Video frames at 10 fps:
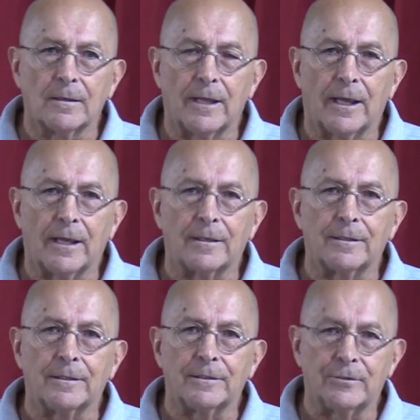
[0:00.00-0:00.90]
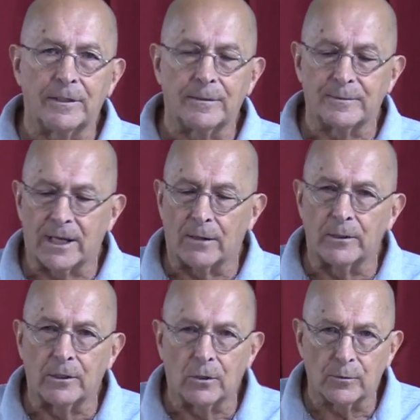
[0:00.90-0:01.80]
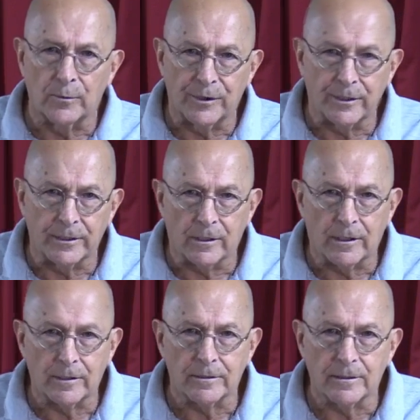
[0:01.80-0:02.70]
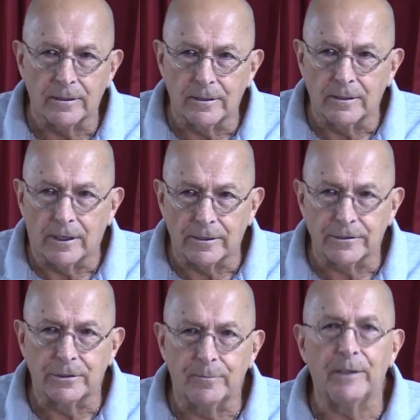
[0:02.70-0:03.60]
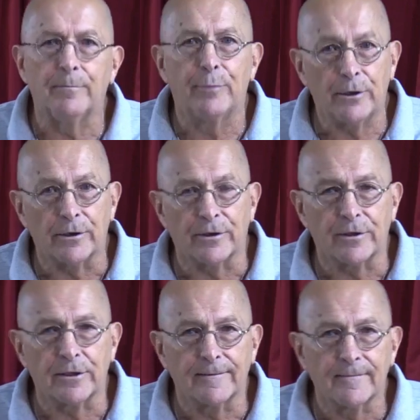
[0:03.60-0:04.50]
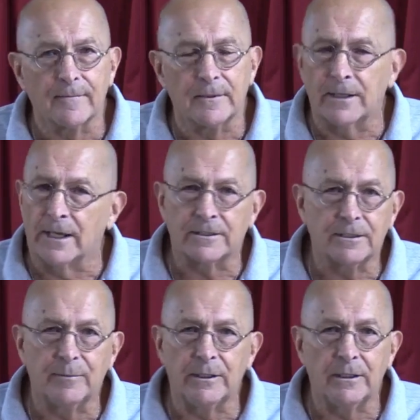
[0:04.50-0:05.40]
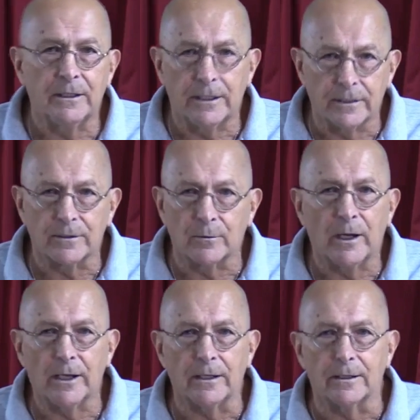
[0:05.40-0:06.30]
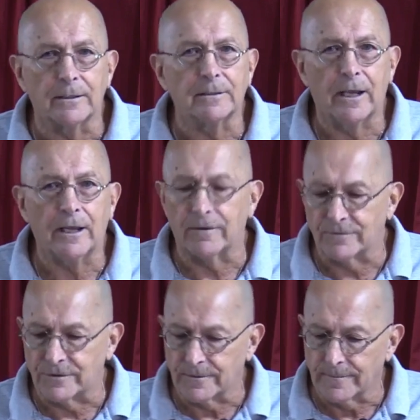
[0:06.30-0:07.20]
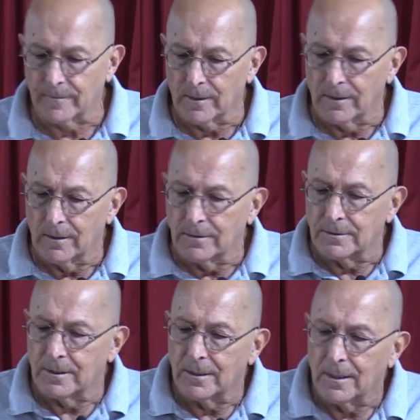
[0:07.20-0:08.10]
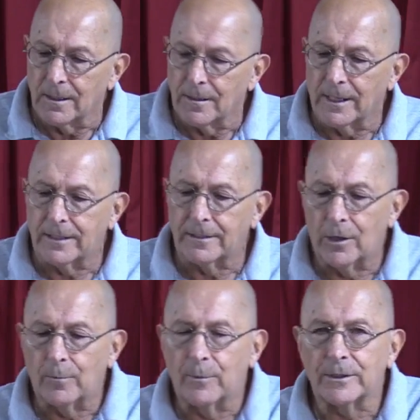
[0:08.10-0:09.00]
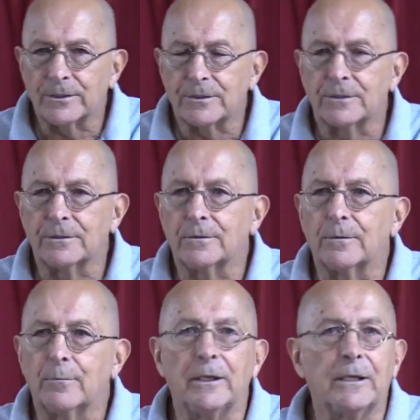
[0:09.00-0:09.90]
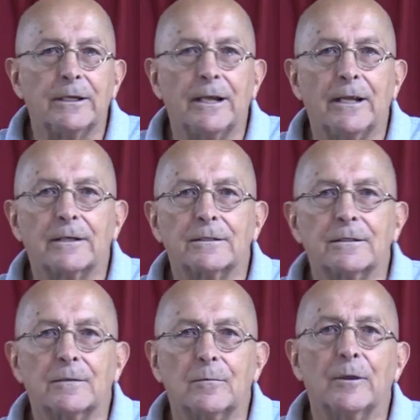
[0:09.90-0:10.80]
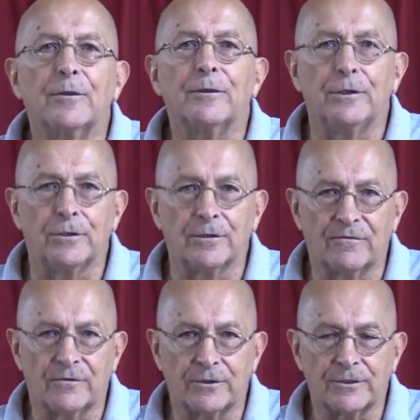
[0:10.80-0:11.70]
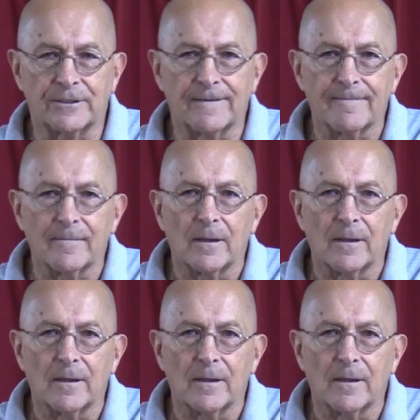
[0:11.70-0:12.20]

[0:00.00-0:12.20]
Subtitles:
that the dreams that we hold within our heart are to be birthed, not to be hid away in caves. They can help us to reconnect with the universe.